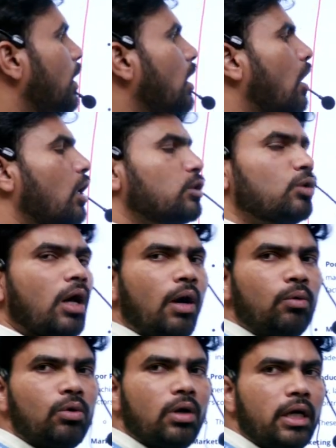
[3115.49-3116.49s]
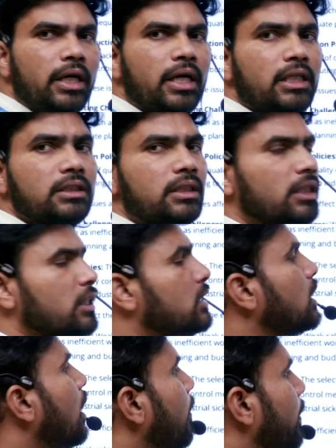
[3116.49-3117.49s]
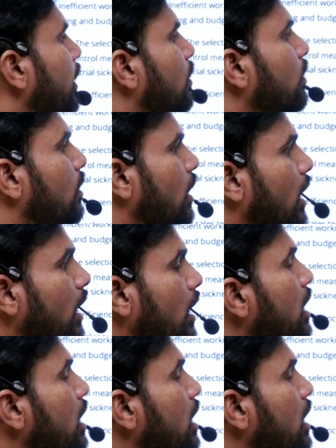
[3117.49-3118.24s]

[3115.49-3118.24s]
we also have to address this peculiar